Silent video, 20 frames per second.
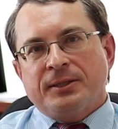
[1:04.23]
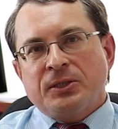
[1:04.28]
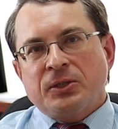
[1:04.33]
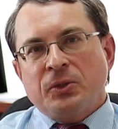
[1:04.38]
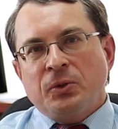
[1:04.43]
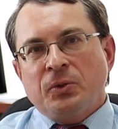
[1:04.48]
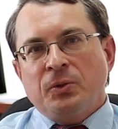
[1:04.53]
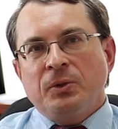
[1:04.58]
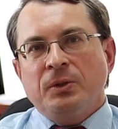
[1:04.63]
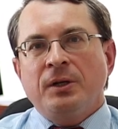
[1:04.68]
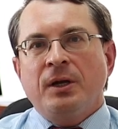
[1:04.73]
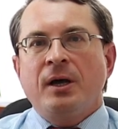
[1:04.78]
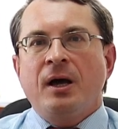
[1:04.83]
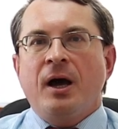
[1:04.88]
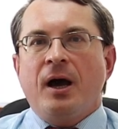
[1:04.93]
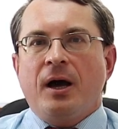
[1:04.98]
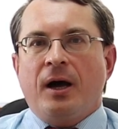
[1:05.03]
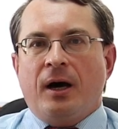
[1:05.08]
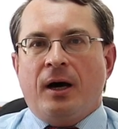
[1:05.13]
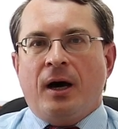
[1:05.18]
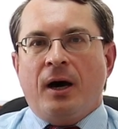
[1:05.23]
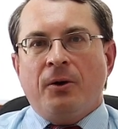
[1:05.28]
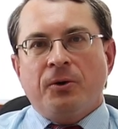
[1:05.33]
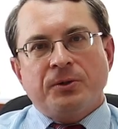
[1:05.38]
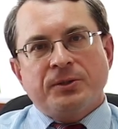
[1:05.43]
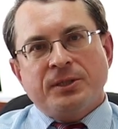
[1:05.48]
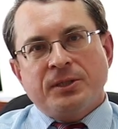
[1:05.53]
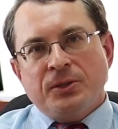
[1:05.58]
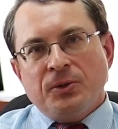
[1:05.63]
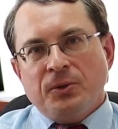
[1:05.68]
school, our
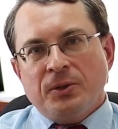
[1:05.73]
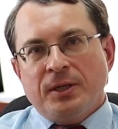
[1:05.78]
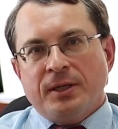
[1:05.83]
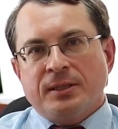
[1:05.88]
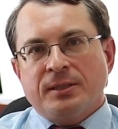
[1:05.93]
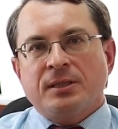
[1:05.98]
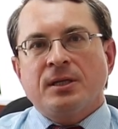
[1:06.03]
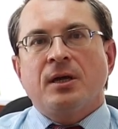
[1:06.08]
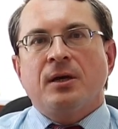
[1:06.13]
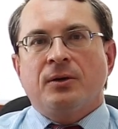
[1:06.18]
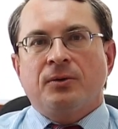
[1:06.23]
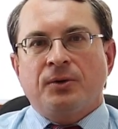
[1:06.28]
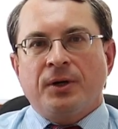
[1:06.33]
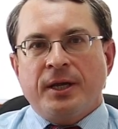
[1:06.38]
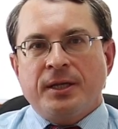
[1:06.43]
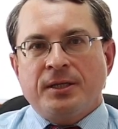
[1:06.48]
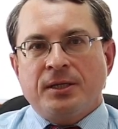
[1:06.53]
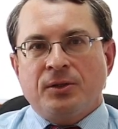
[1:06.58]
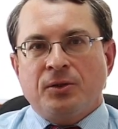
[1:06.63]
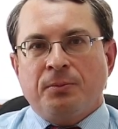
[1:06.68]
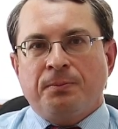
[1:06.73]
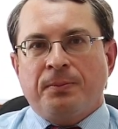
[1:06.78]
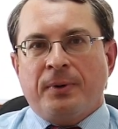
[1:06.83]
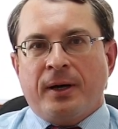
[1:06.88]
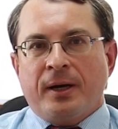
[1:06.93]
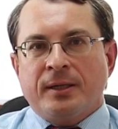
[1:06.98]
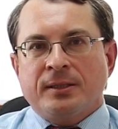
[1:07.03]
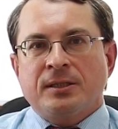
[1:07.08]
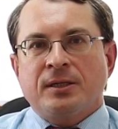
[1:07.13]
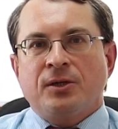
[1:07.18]
students ready to
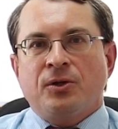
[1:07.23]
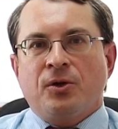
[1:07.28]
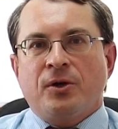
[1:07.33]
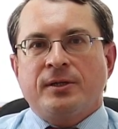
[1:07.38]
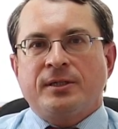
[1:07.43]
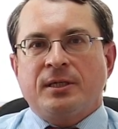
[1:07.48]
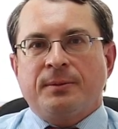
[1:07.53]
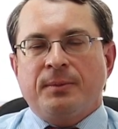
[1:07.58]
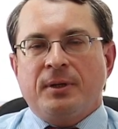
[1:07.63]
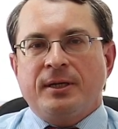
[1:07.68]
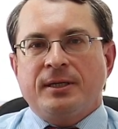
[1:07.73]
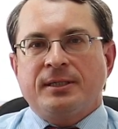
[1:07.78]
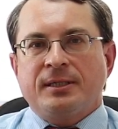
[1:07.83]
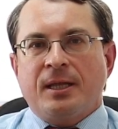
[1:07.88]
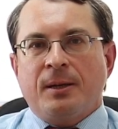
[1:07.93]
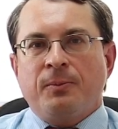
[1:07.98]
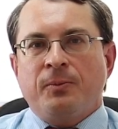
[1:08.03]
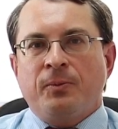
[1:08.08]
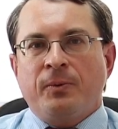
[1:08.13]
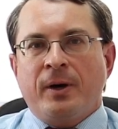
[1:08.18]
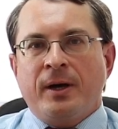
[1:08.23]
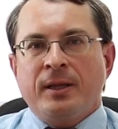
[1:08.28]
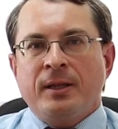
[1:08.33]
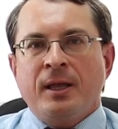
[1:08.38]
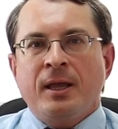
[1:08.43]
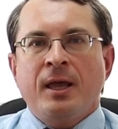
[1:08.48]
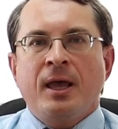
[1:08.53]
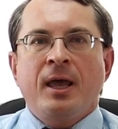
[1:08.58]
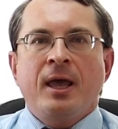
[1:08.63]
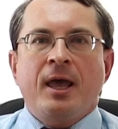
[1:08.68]
pass USMLE Step
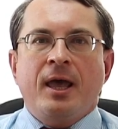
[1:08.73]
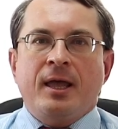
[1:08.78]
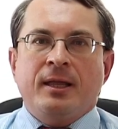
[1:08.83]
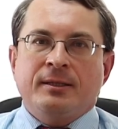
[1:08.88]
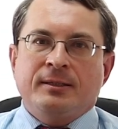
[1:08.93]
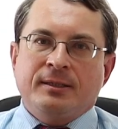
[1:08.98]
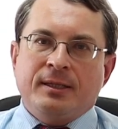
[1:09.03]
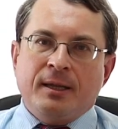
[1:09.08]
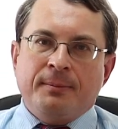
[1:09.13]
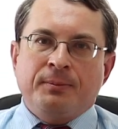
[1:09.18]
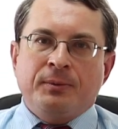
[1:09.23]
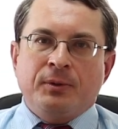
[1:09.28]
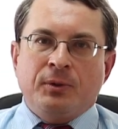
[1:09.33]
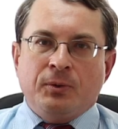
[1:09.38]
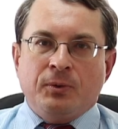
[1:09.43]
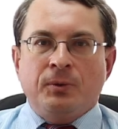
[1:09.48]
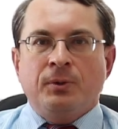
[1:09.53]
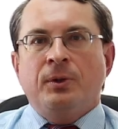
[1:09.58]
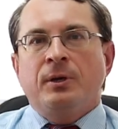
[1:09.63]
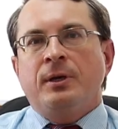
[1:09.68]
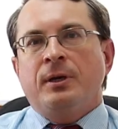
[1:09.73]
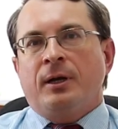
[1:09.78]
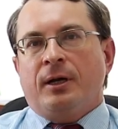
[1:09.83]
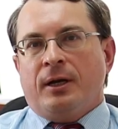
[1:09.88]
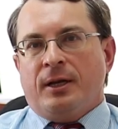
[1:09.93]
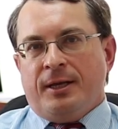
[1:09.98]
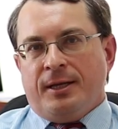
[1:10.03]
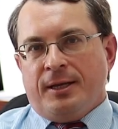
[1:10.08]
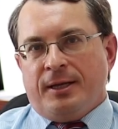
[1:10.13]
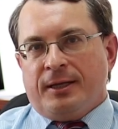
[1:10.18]
1 and Step 2
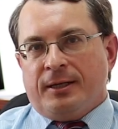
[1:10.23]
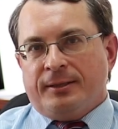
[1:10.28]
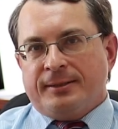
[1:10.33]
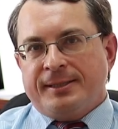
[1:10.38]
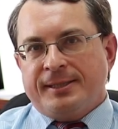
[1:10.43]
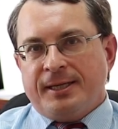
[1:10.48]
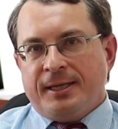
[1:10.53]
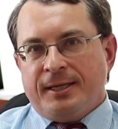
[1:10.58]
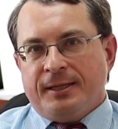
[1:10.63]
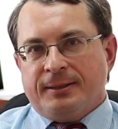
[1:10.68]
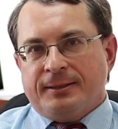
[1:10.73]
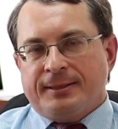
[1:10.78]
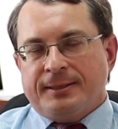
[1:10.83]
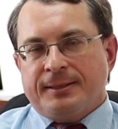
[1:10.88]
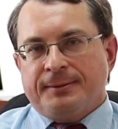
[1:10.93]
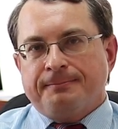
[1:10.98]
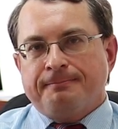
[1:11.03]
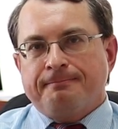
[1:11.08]
clinical skills.